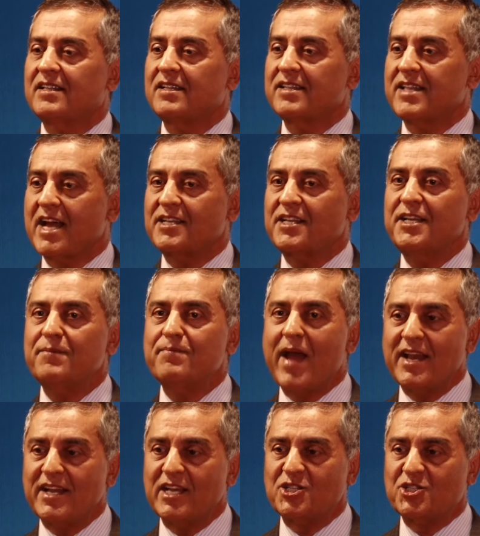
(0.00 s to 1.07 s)
that he
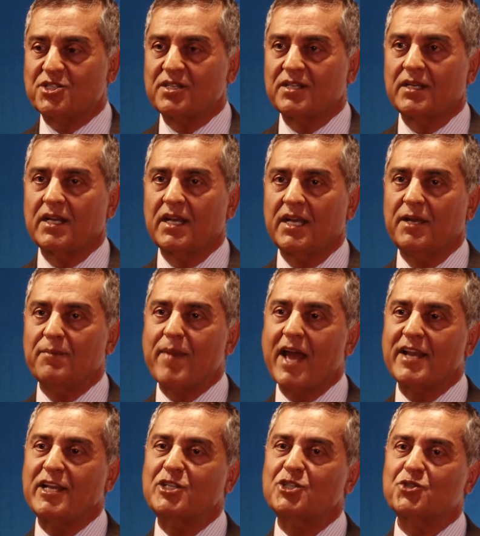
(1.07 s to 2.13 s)

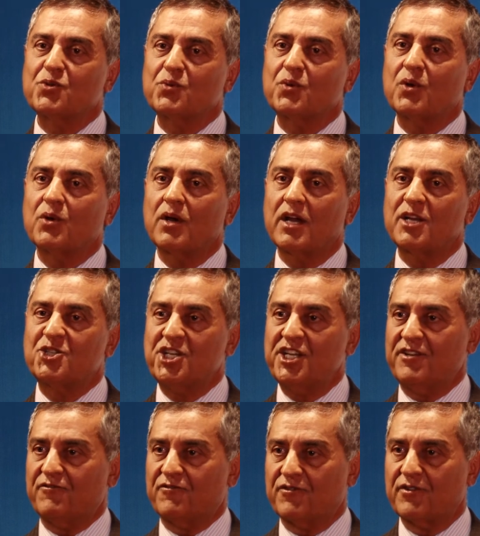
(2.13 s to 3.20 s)
managed to
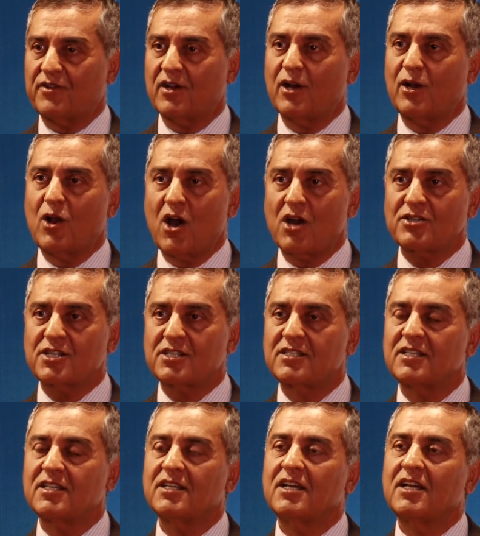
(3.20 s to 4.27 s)
achieve a lot
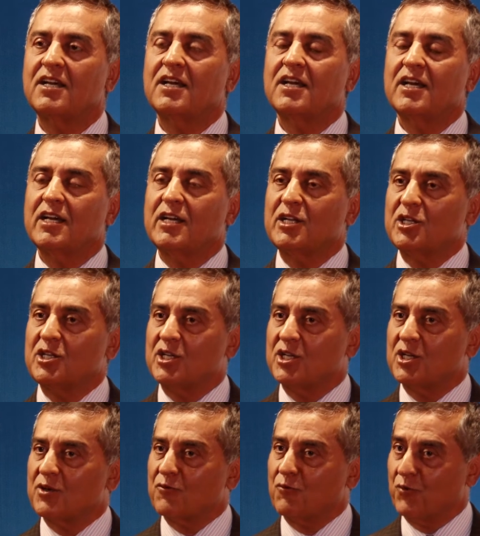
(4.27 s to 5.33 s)

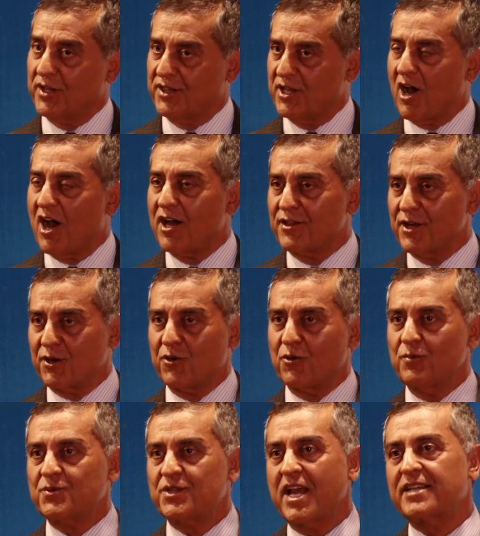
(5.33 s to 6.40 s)
with the other
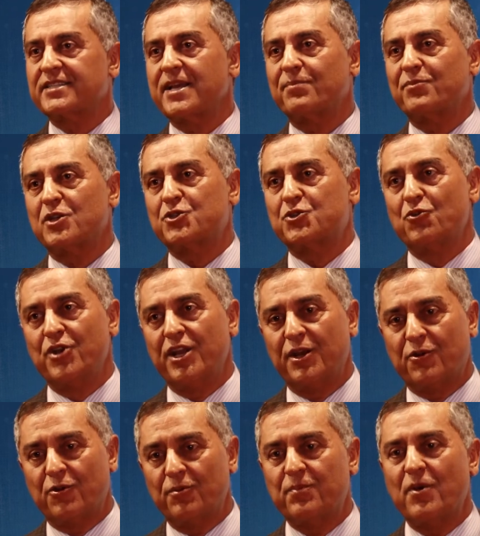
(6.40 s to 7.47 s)
groups except the Sunni
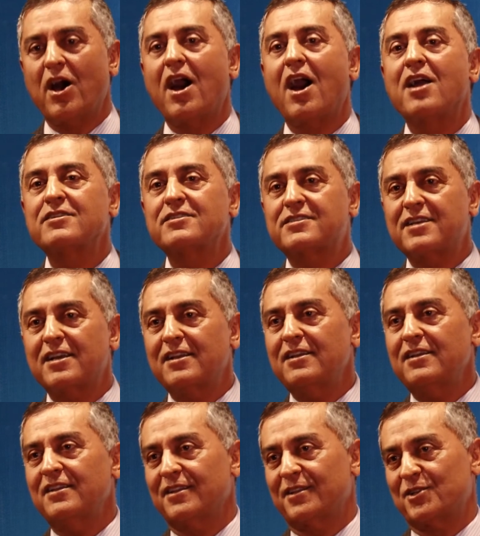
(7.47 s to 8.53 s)
group,
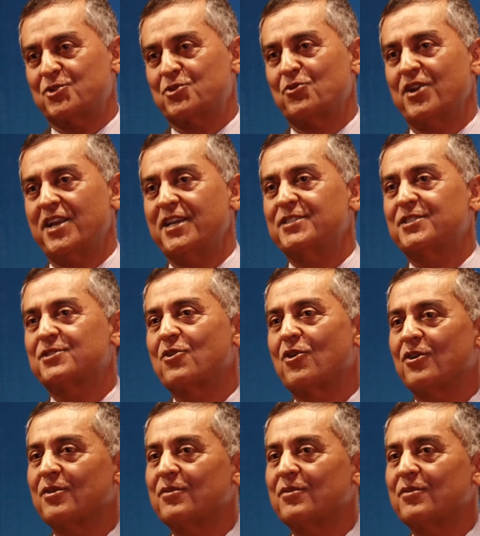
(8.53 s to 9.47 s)
until the Sunnis